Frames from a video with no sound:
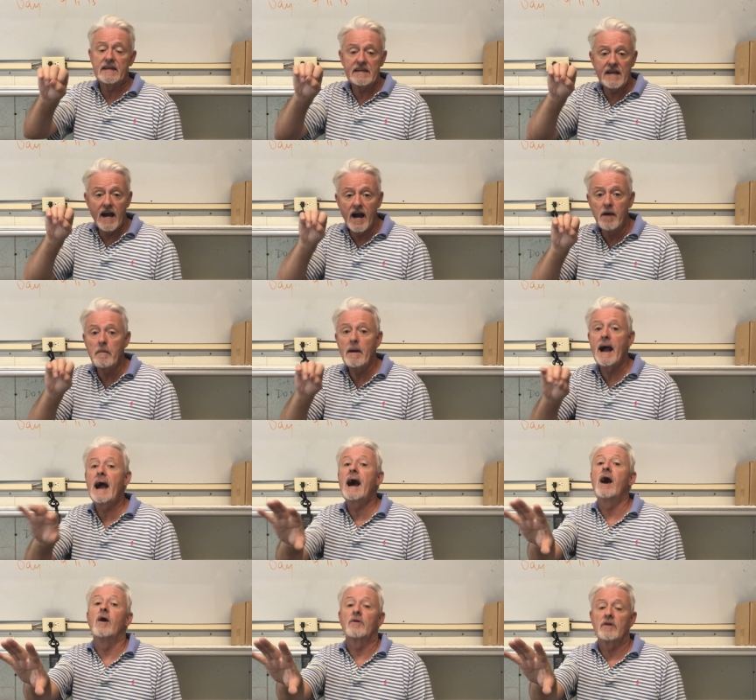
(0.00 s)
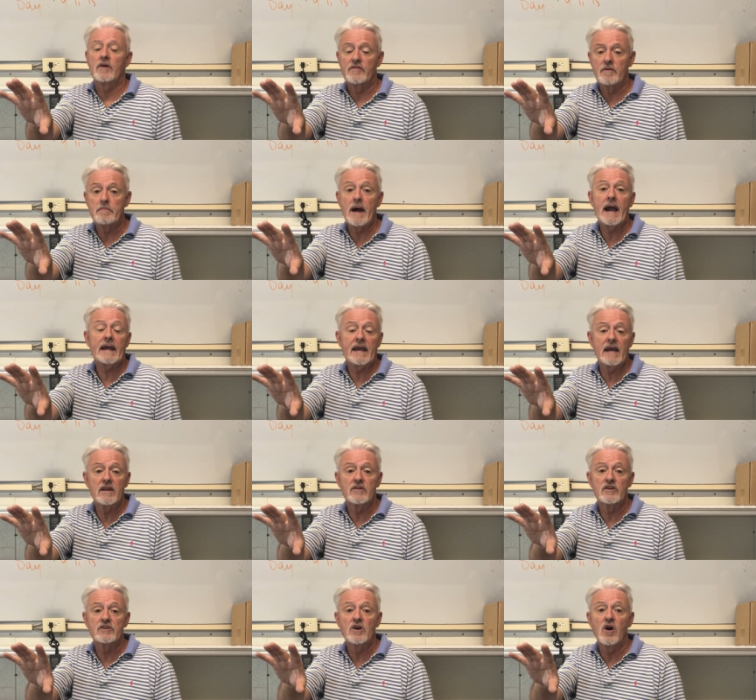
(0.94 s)
come out of the back end
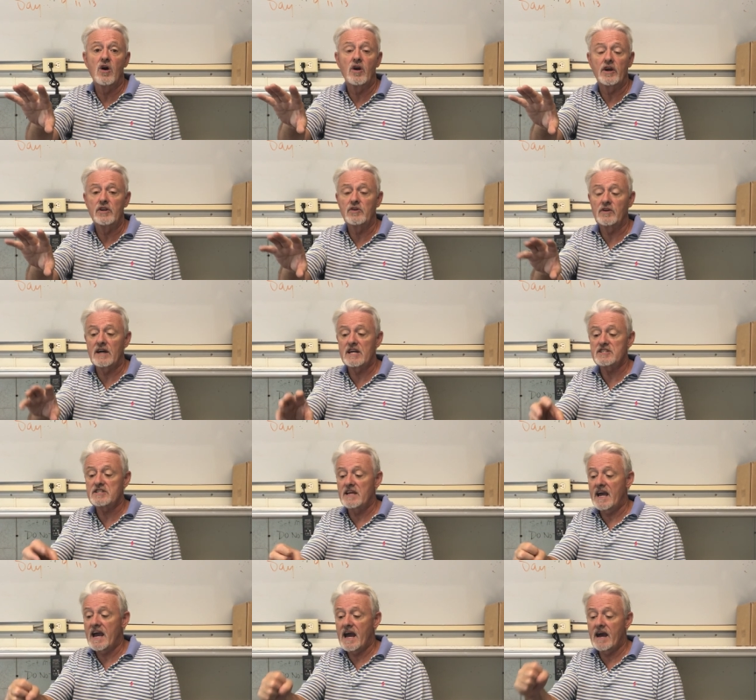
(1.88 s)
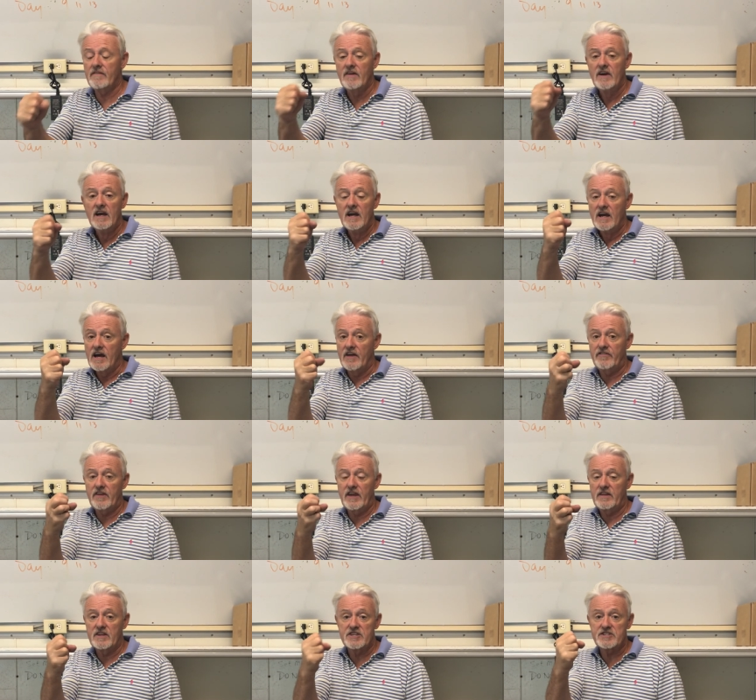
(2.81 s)
of the dog, and you can actually have a
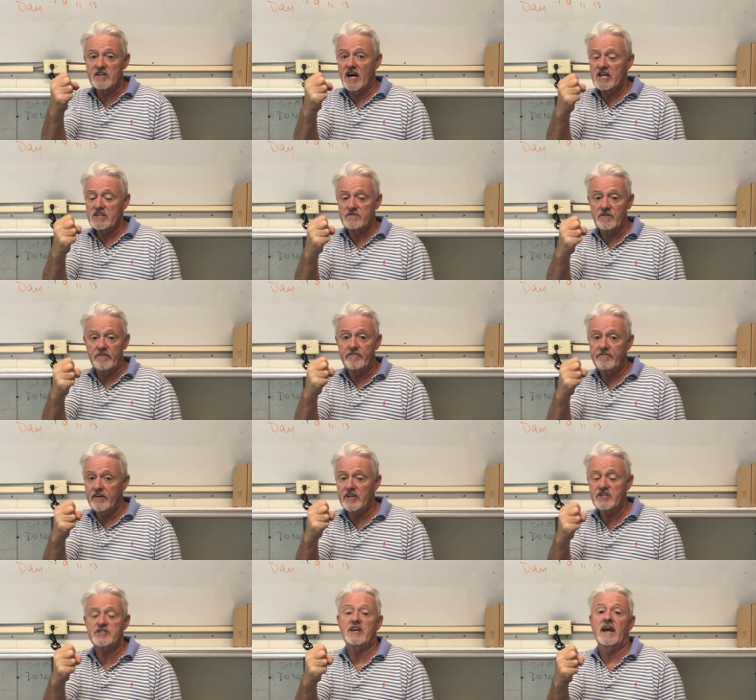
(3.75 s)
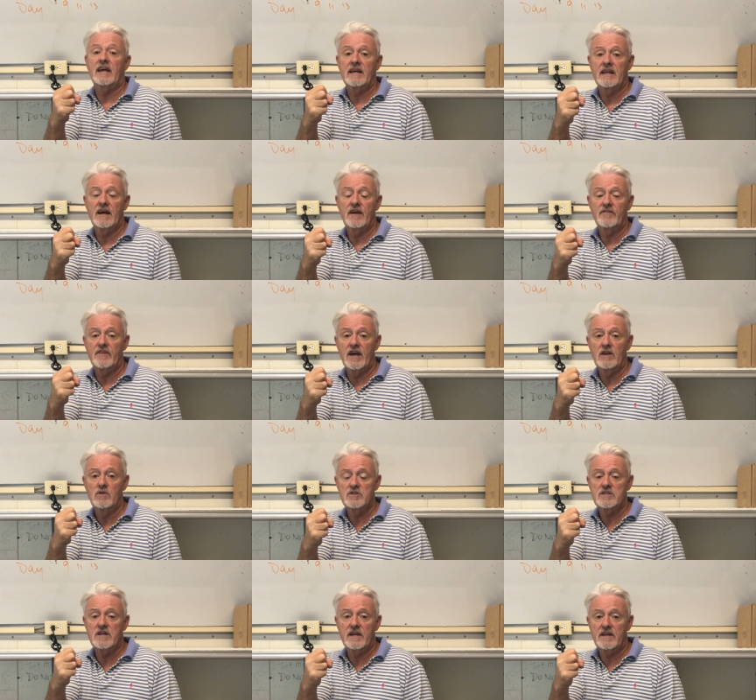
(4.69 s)
thing the size of a fist hanging out there. It
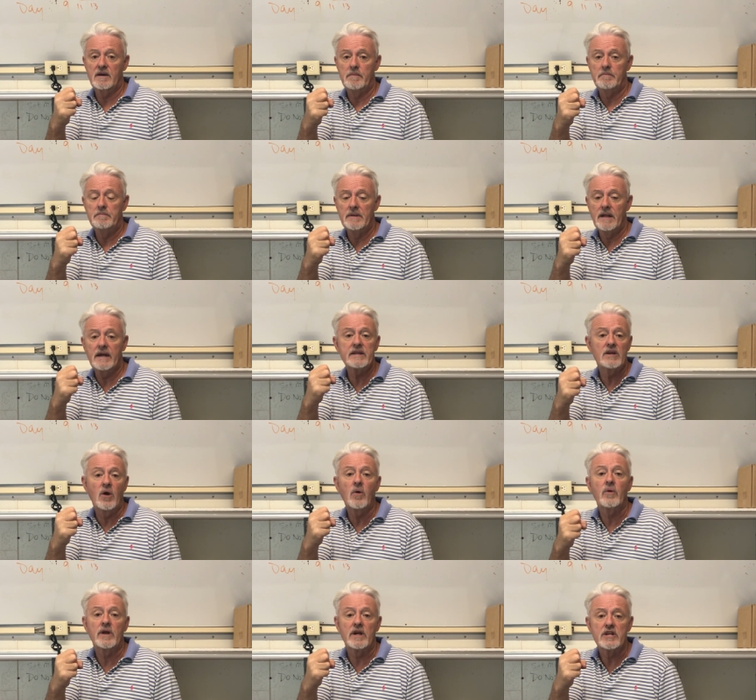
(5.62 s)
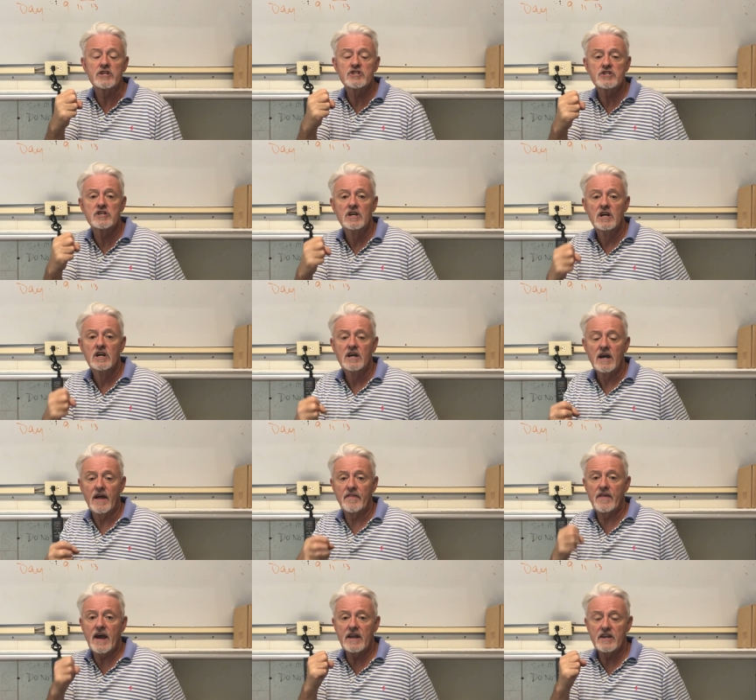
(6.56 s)
looks like a bloody orange,
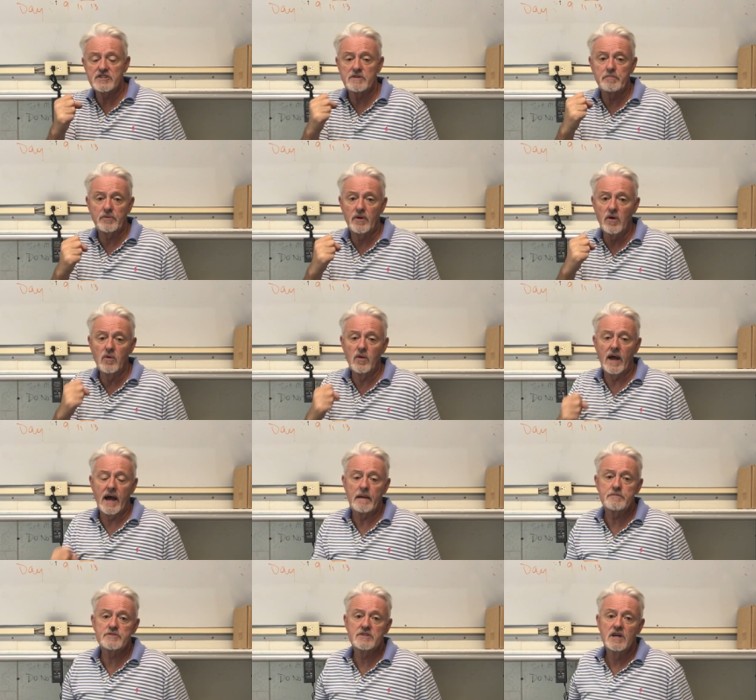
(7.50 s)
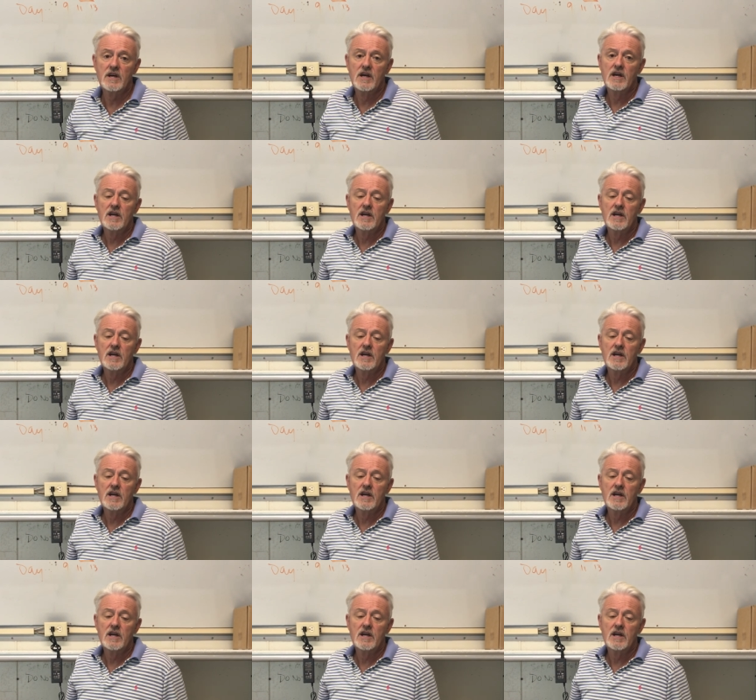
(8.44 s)
and that is a prolapse.